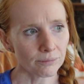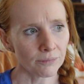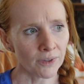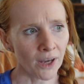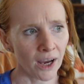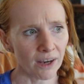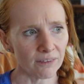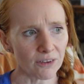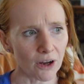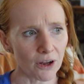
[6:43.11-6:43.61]

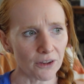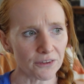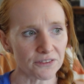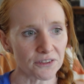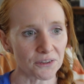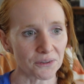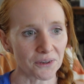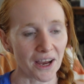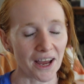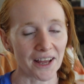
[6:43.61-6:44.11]
I've
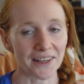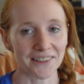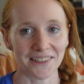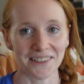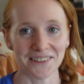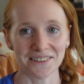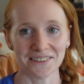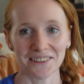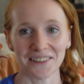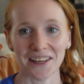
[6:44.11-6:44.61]
also gotten
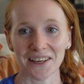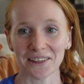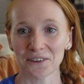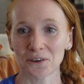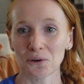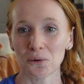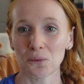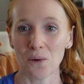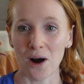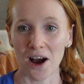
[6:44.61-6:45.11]
into like
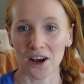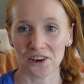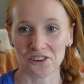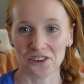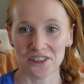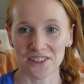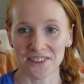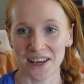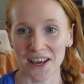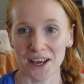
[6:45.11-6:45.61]
little
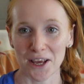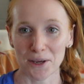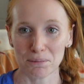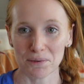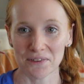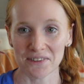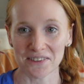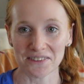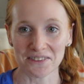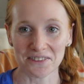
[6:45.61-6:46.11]
washi
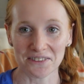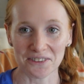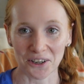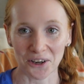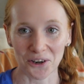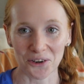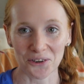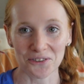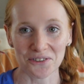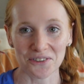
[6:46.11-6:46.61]
tapes and
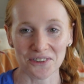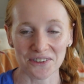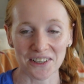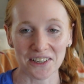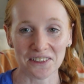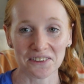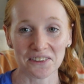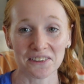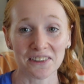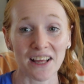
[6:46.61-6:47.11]
stickers and
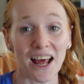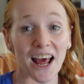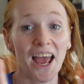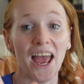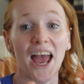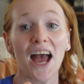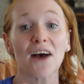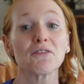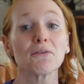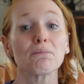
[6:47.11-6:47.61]
things like that. I
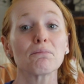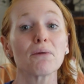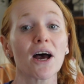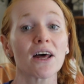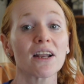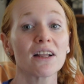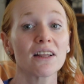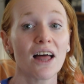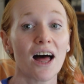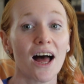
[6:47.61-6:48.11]
haven't
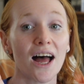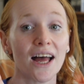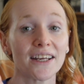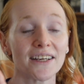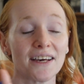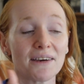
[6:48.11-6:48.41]
bought a lot.